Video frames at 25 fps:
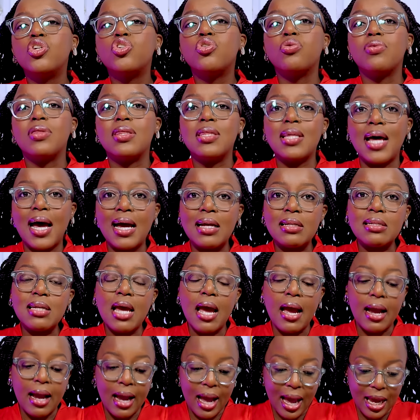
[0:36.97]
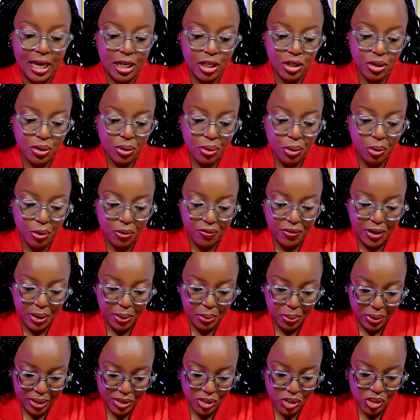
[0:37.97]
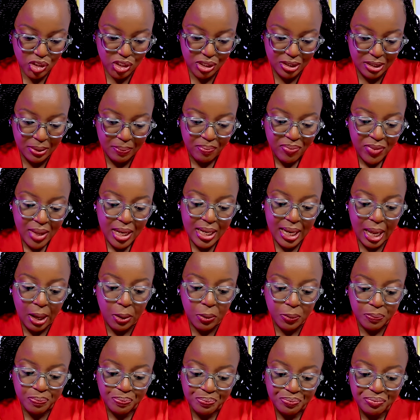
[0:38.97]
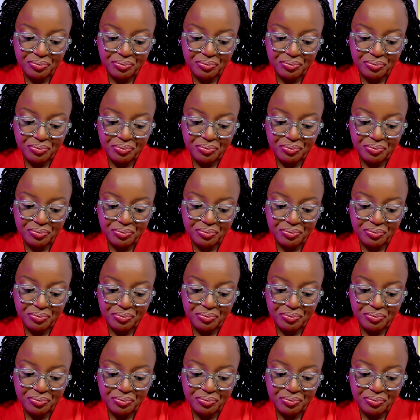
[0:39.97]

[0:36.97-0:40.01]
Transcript: to that kind of a question. Now,